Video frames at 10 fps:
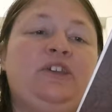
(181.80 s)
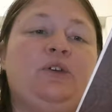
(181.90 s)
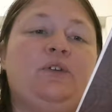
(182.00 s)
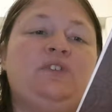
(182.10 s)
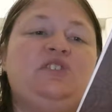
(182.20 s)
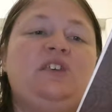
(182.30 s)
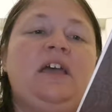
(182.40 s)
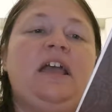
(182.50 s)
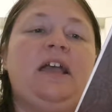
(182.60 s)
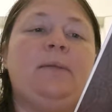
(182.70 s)
use
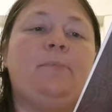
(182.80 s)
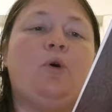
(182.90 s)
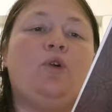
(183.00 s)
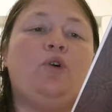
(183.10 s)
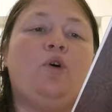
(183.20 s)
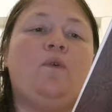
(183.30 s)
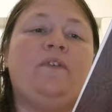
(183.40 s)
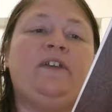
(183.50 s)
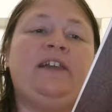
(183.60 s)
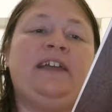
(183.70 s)
in more
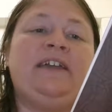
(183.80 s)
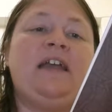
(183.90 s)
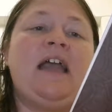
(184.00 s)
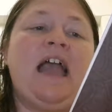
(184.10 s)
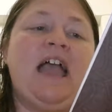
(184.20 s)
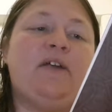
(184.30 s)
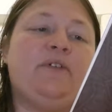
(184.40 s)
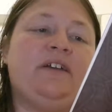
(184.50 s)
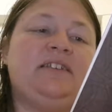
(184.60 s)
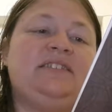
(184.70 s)
northerly
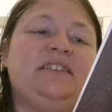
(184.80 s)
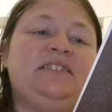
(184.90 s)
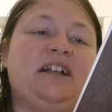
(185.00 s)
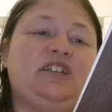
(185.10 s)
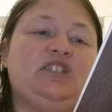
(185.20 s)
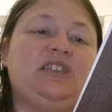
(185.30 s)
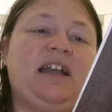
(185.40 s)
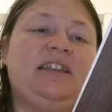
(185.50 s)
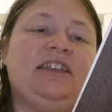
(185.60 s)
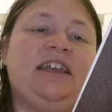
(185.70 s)
areas such as
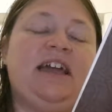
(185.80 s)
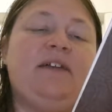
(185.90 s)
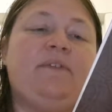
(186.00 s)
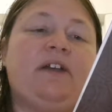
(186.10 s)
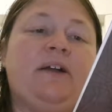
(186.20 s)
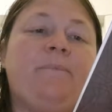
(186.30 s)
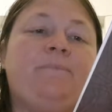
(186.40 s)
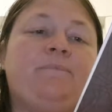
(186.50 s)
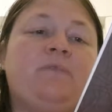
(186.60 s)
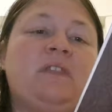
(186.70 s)
Scandinavia,
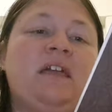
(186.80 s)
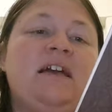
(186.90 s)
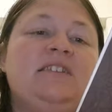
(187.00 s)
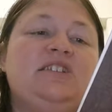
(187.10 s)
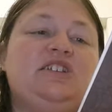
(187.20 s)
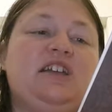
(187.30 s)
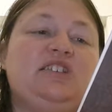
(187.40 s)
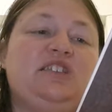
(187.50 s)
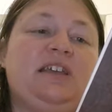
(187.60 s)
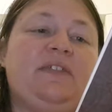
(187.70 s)

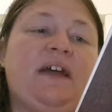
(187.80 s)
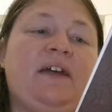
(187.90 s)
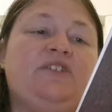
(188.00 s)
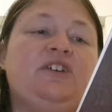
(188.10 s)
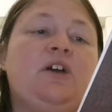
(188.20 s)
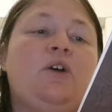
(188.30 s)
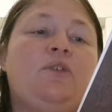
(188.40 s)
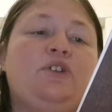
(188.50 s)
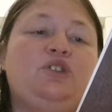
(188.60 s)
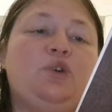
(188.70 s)
suggesting that
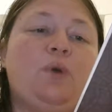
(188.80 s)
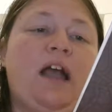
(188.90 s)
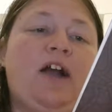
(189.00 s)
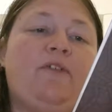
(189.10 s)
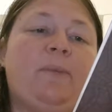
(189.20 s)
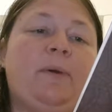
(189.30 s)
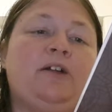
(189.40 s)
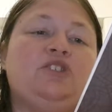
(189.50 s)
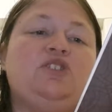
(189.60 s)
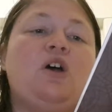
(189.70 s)
the two
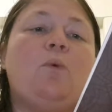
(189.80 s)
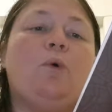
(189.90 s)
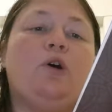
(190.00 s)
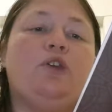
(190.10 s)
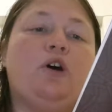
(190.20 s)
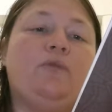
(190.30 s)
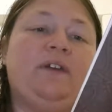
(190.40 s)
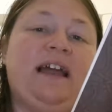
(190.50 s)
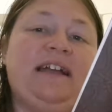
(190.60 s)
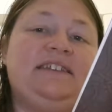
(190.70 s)
alphabets were not
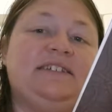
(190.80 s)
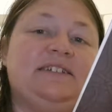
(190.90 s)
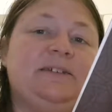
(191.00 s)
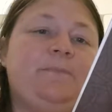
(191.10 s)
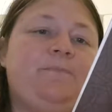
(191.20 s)
related.